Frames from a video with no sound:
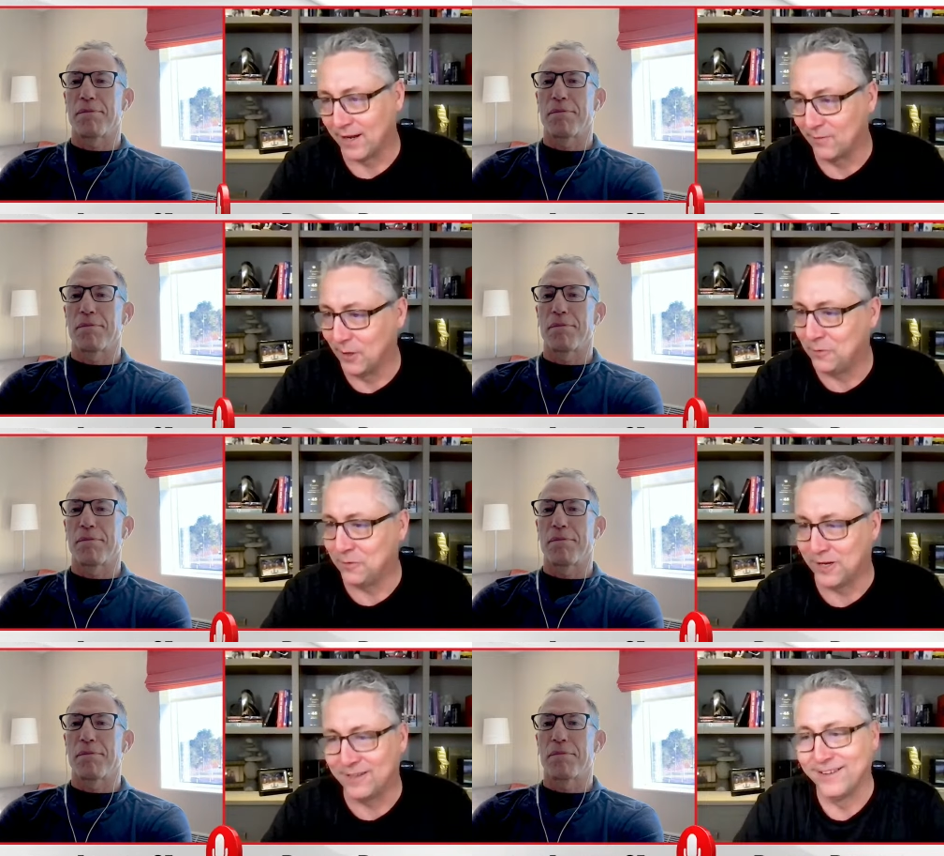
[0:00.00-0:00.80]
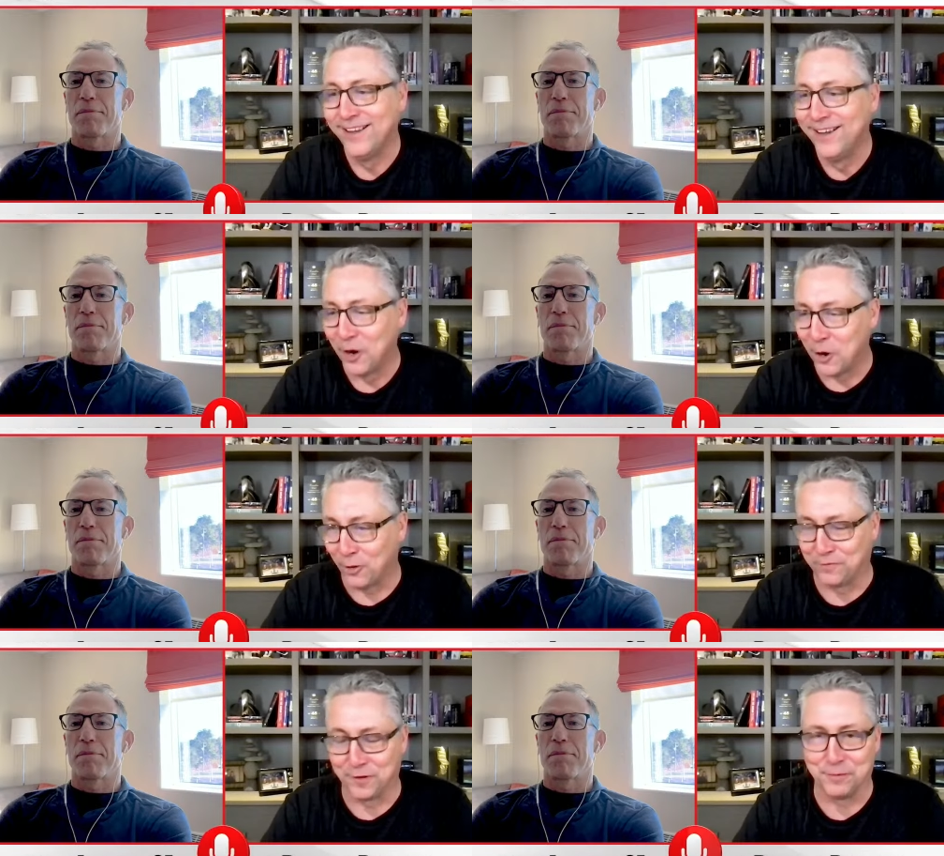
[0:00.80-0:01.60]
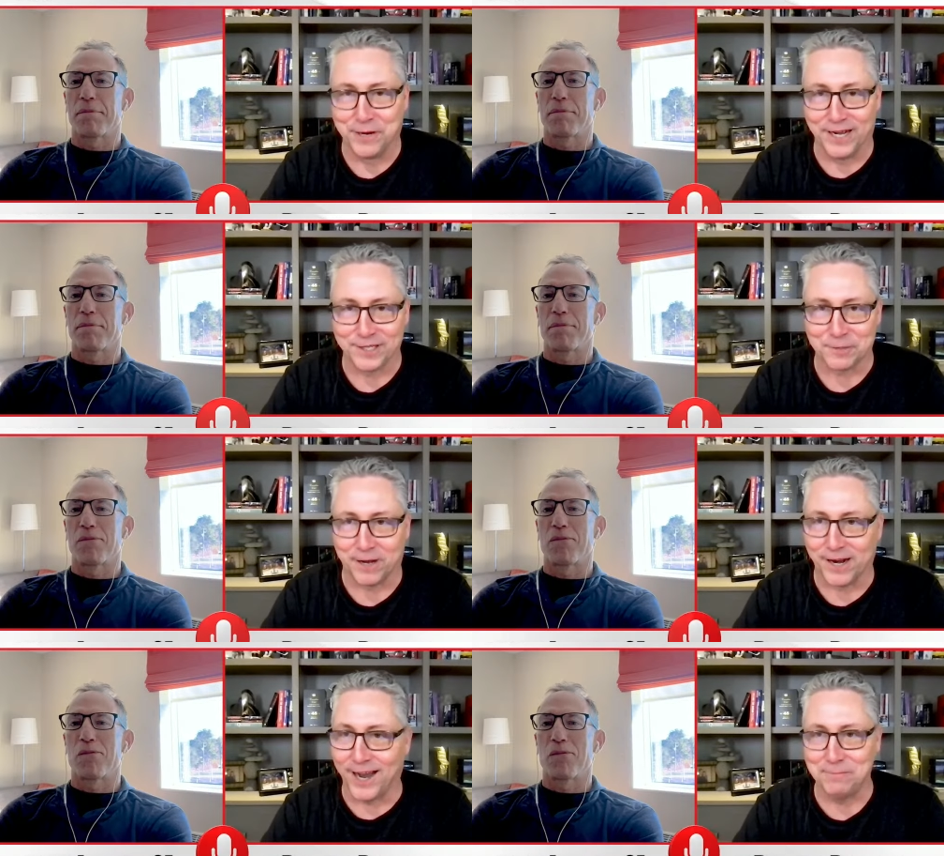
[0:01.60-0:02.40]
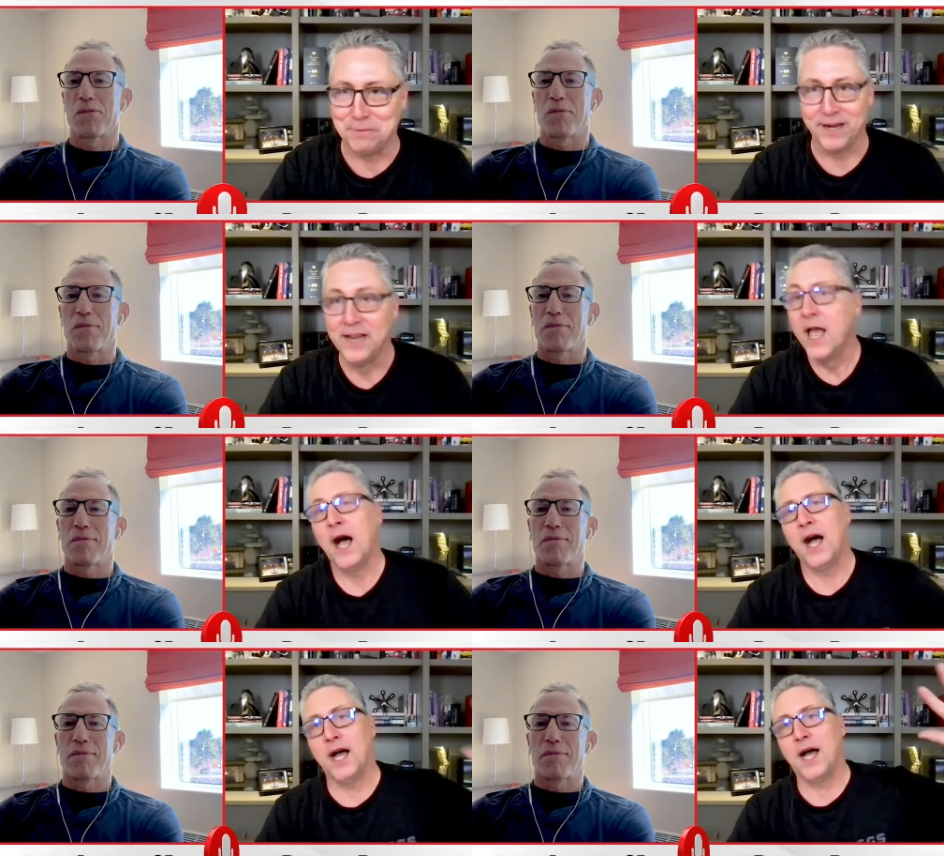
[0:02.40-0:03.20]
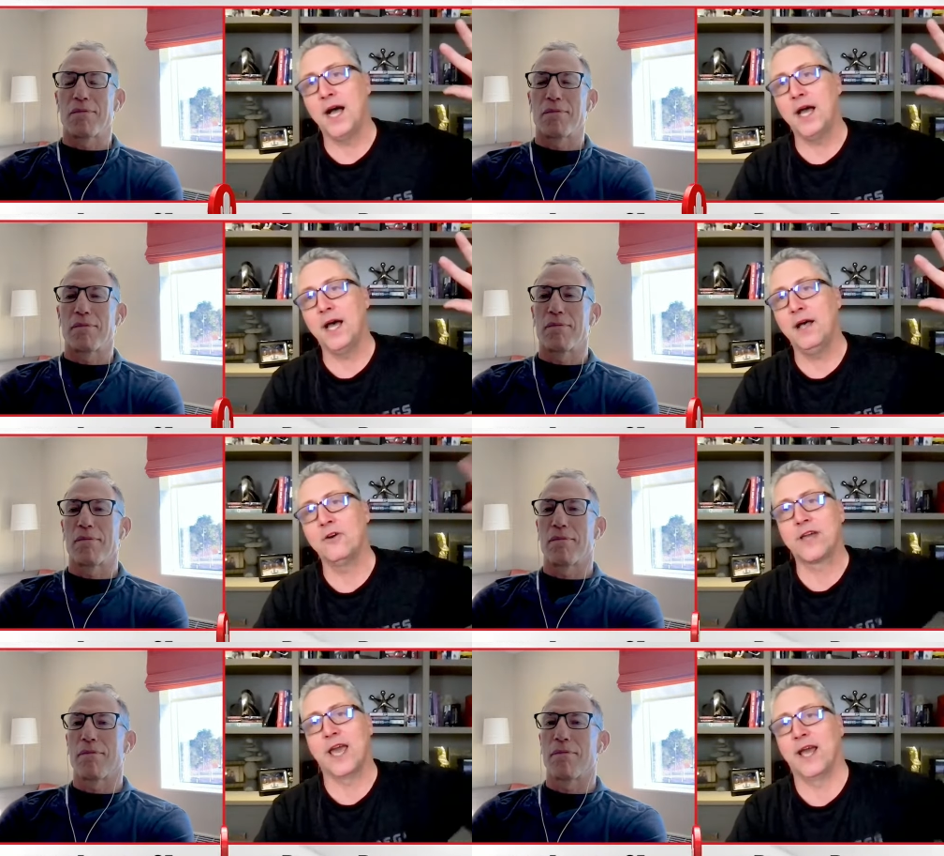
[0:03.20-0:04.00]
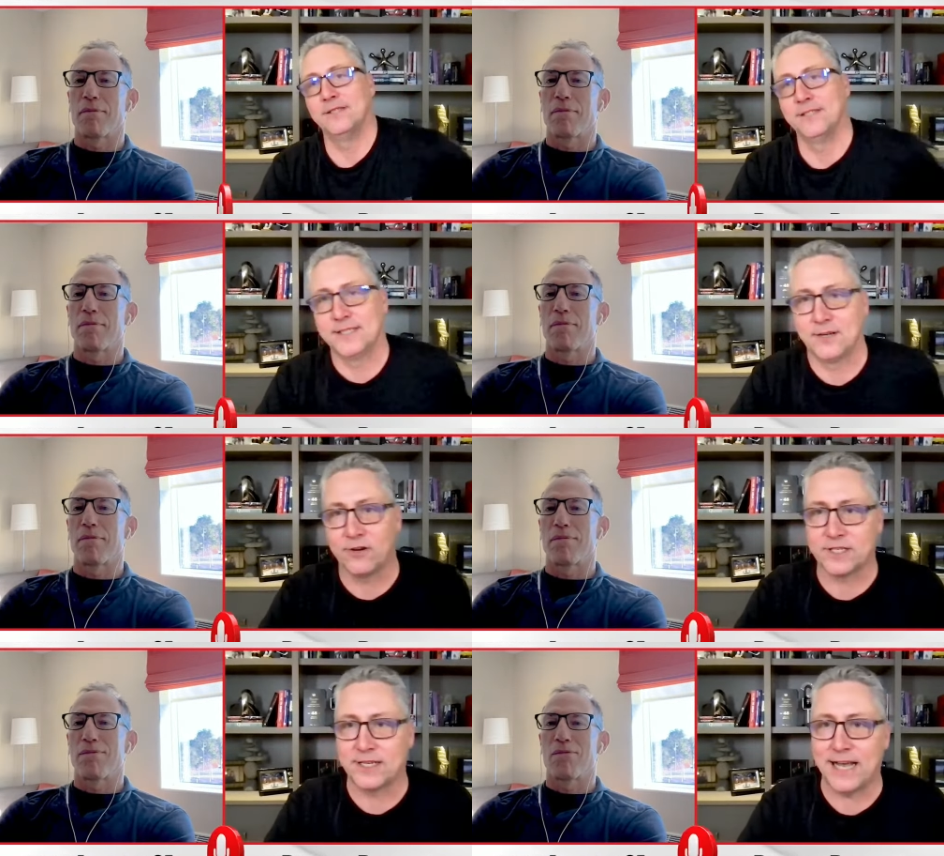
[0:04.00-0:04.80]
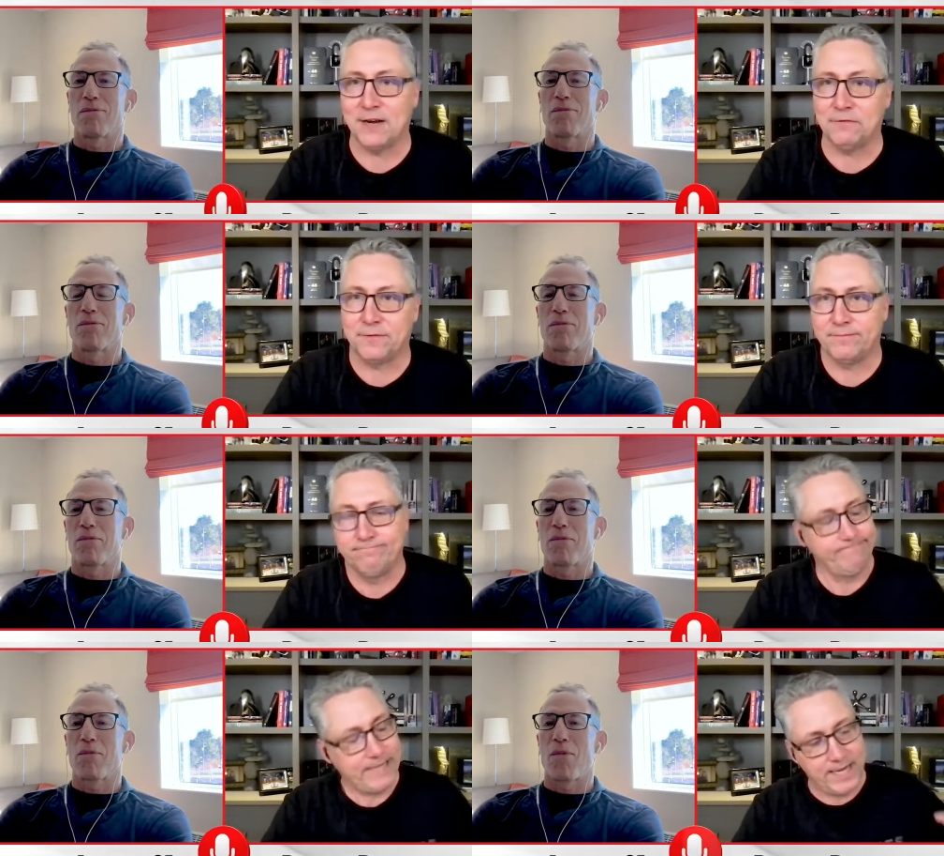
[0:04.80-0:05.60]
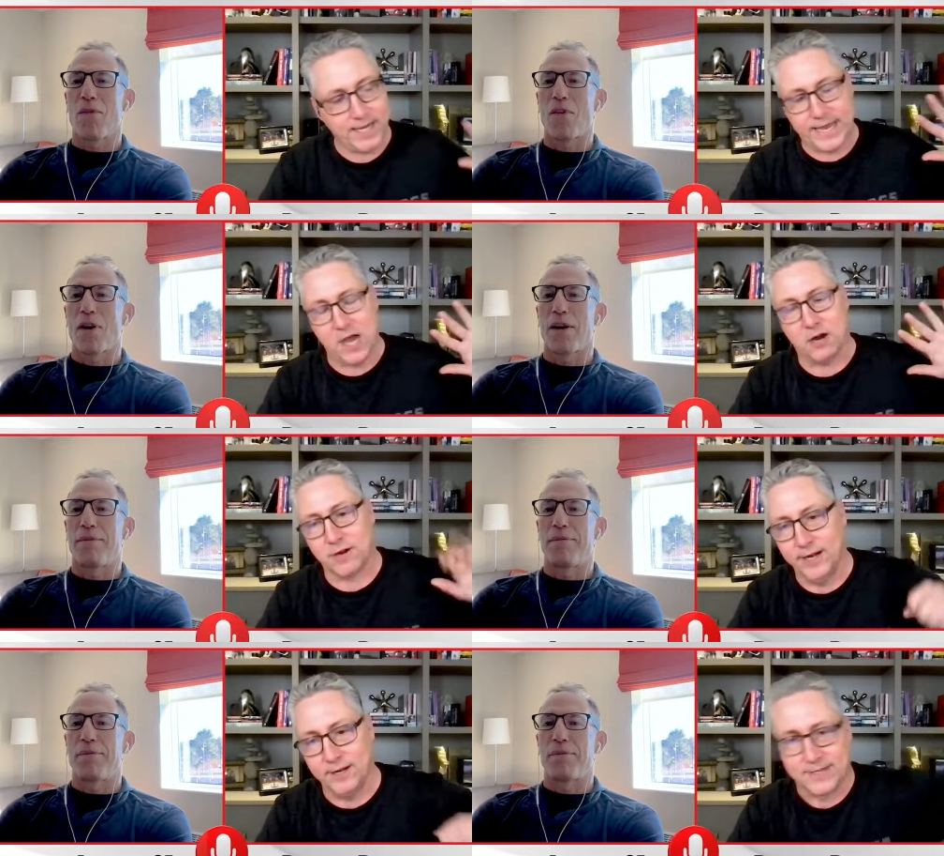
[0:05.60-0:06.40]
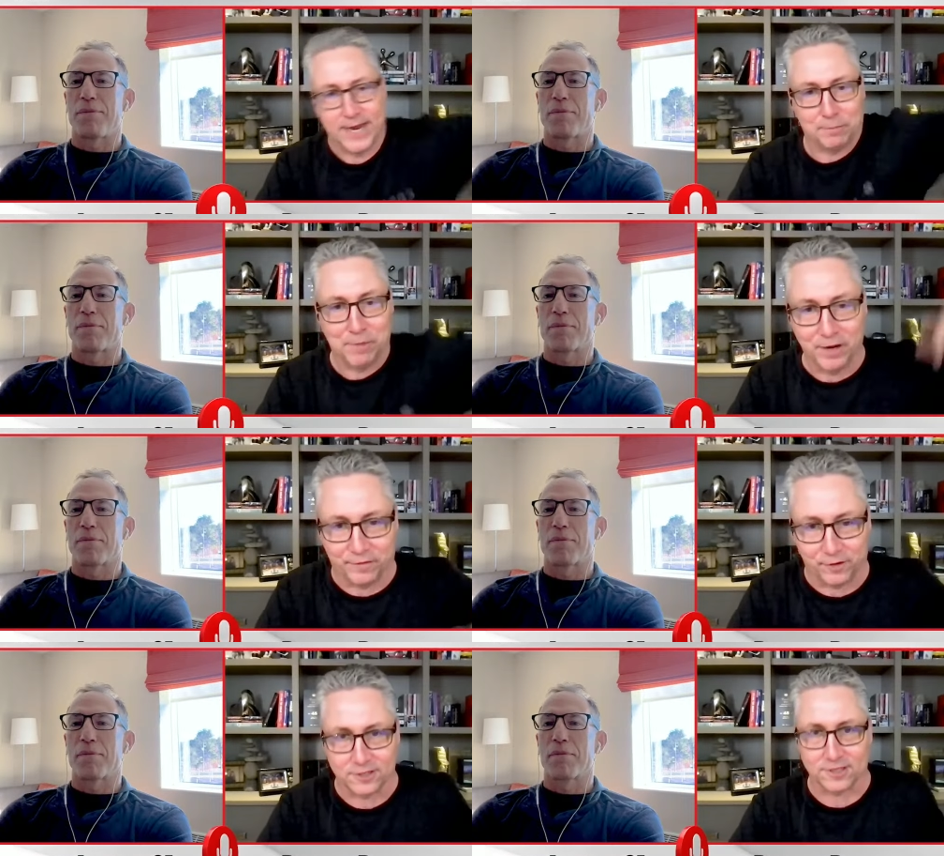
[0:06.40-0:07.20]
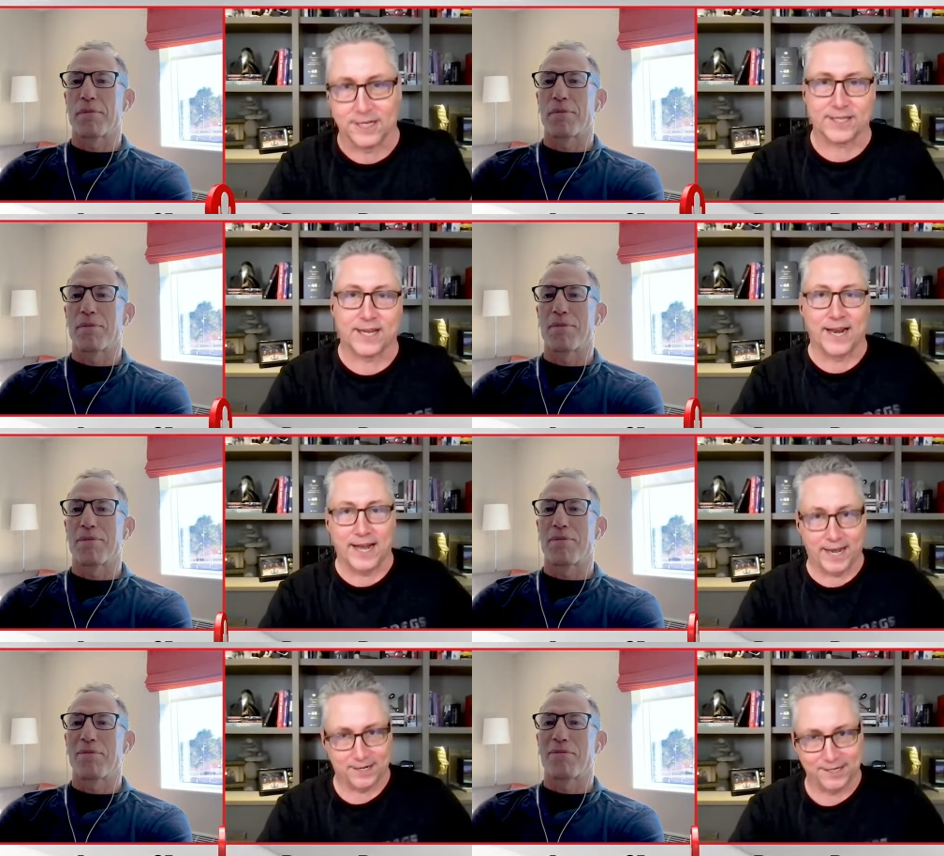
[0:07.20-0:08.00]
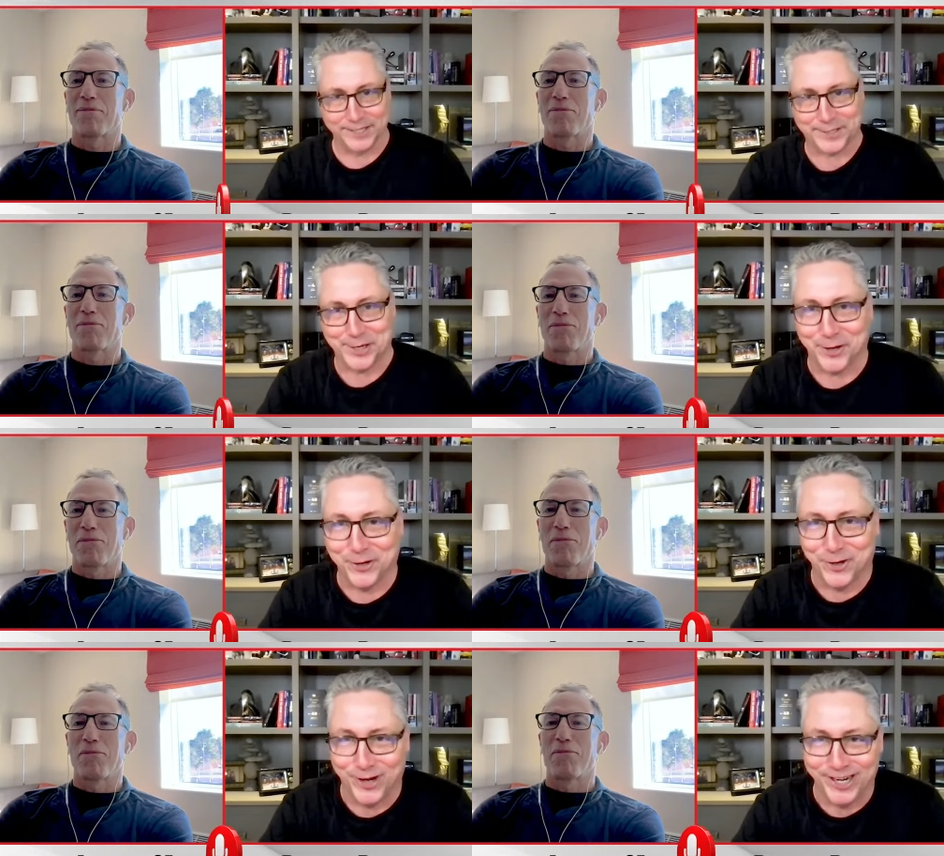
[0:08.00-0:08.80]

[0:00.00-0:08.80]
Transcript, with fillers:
Speaker 1: we'll, we'll hope for the best. But I'd be uh, okay. Chris Tanev, yeah, Calgary here, take my first. Let's get at it. Let's go.